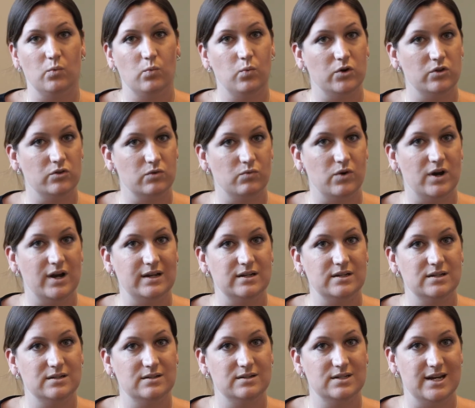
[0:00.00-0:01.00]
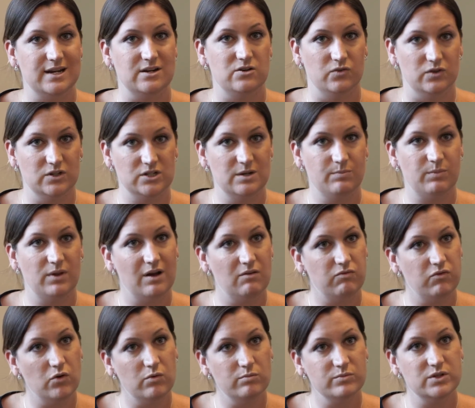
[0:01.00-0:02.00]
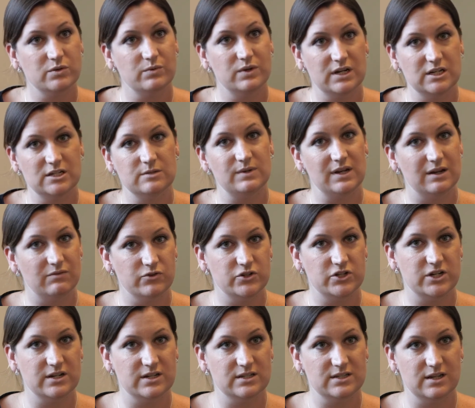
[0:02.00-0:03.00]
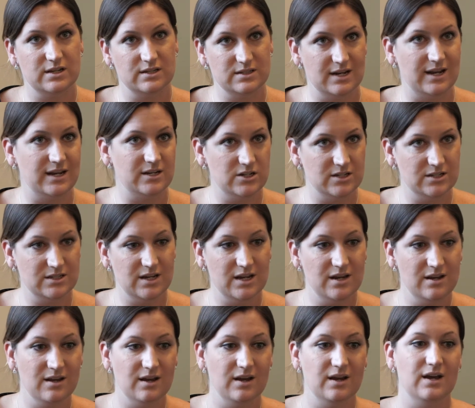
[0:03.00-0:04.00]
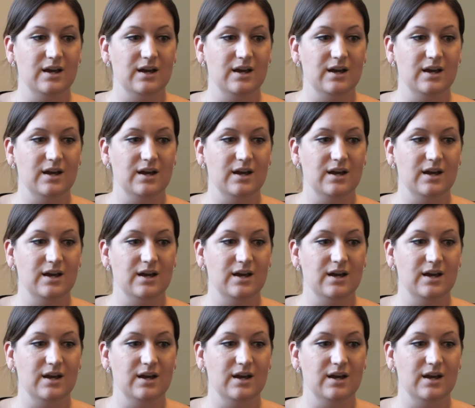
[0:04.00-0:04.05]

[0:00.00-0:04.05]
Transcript: what are the right technology platforms that we need to be leveraging as an agency.